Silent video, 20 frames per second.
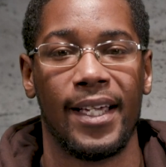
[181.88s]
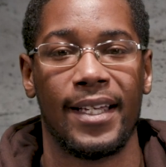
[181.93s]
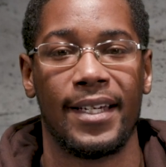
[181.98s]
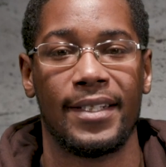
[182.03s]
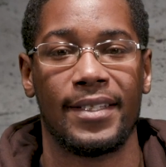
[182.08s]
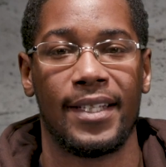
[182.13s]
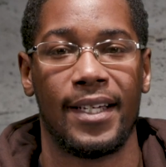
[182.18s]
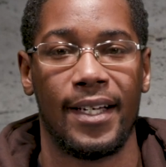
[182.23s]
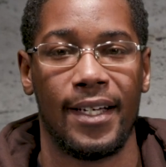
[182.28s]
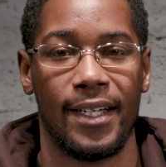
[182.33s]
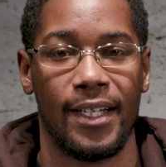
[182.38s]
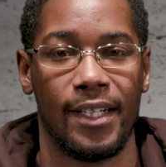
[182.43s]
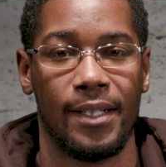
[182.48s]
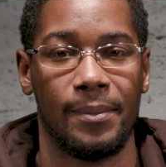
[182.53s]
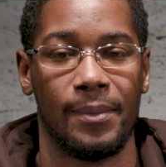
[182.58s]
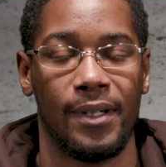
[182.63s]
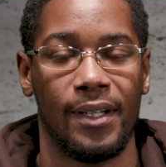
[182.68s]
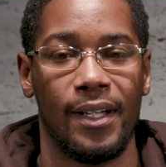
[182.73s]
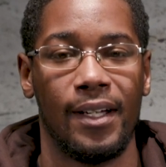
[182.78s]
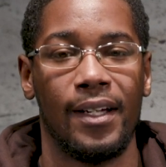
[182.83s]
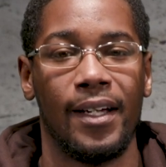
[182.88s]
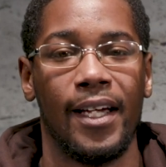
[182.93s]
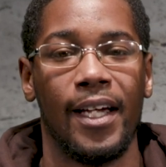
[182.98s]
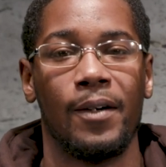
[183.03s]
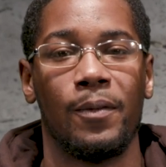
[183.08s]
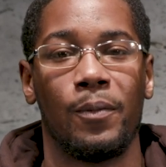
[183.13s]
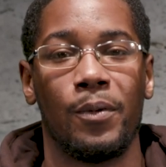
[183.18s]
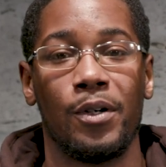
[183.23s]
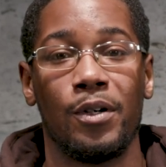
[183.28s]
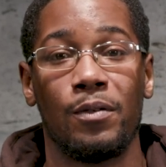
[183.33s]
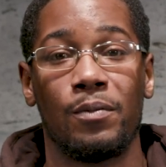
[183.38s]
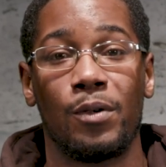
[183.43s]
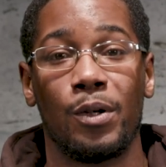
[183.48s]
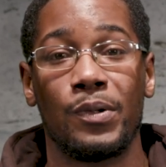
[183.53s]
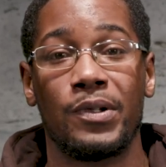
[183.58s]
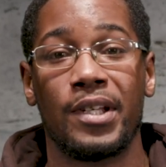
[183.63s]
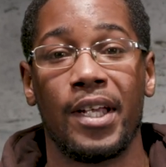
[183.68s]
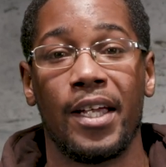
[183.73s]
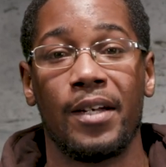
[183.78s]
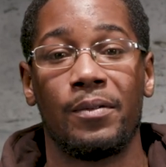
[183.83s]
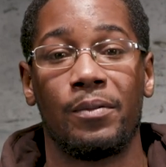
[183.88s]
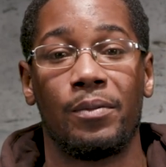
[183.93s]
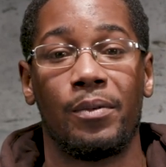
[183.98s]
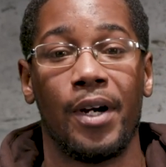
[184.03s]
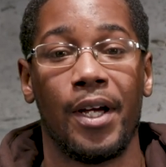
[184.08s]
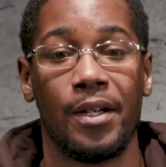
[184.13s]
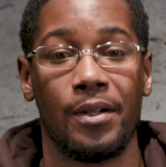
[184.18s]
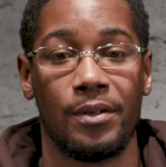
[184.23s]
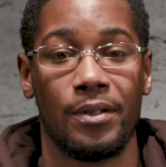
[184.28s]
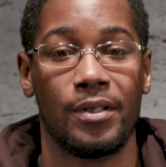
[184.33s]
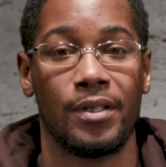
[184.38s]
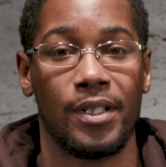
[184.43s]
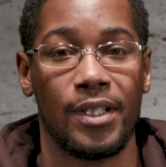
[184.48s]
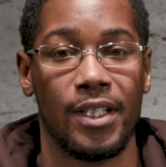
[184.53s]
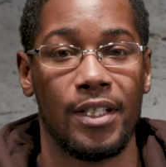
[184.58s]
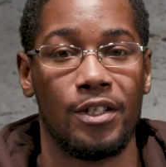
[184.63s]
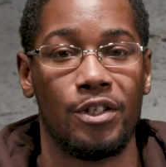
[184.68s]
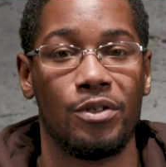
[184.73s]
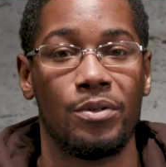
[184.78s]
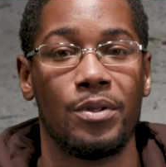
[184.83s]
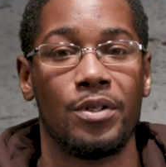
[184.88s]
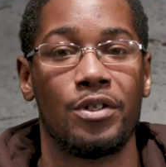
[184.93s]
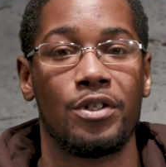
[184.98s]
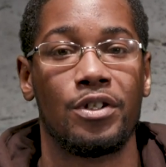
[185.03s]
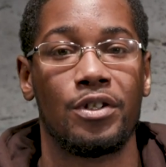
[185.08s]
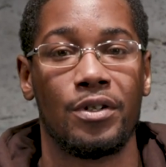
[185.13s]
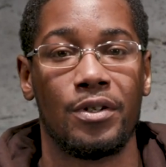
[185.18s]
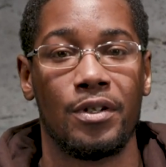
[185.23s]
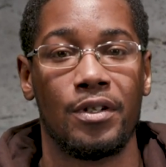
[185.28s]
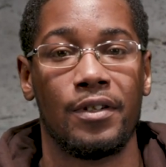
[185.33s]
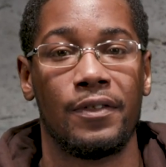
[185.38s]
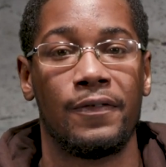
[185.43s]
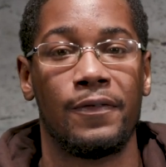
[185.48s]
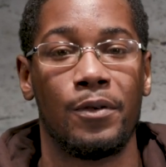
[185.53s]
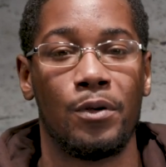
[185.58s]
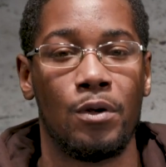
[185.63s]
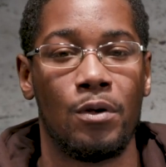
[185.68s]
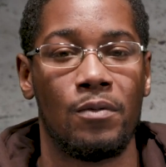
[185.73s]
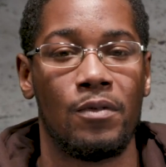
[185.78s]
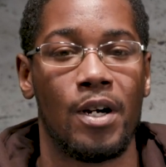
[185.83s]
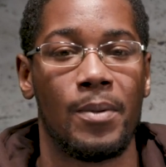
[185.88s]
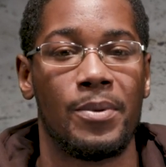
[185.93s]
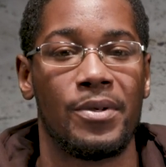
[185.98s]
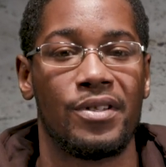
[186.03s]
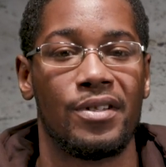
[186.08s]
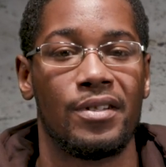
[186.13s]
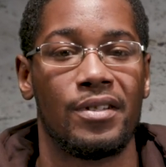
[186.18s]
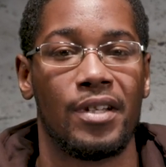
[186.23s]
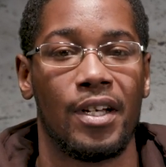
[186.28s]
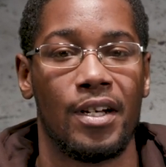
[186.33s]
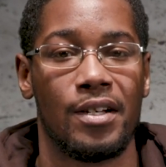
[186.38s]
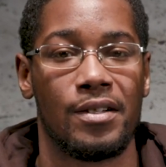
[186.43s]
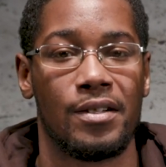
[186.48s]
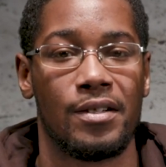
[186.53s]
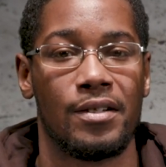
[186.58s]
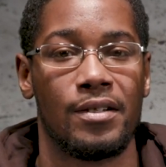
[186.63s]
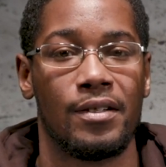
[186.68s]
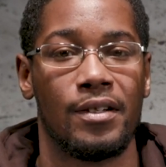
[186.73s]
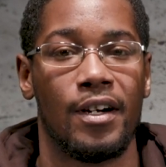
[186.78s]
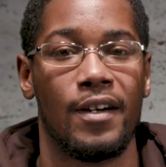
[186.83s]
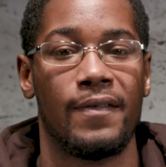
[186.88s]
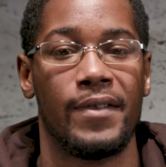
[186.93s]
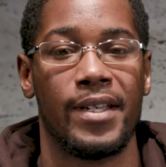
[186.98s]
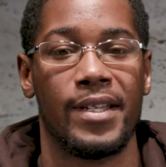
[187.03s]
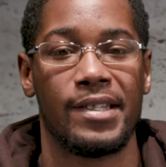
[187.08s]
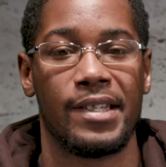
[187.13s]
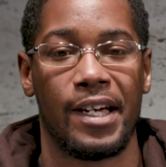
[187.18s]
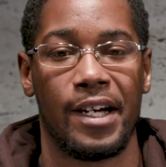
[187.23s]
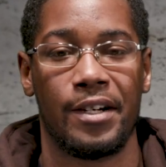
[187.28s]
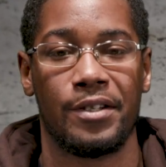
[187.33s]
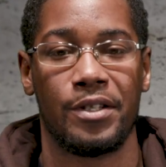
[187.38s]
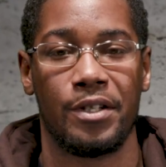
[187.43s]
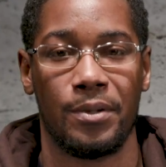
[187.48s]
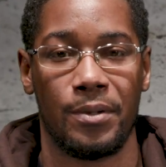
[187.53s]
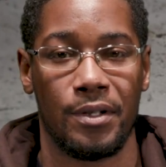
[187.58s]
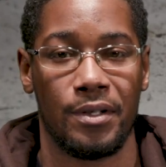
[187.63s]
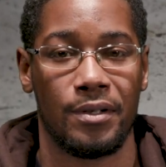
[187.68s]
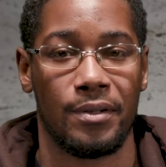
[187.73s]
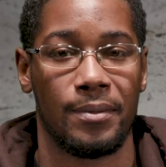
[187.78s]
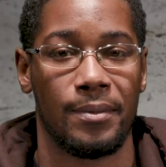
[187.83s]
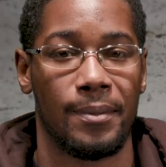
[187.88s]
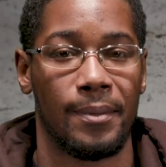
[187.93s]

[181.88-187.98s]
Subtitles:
at a time and will rotate regularly to ensure the full representation of the entire series.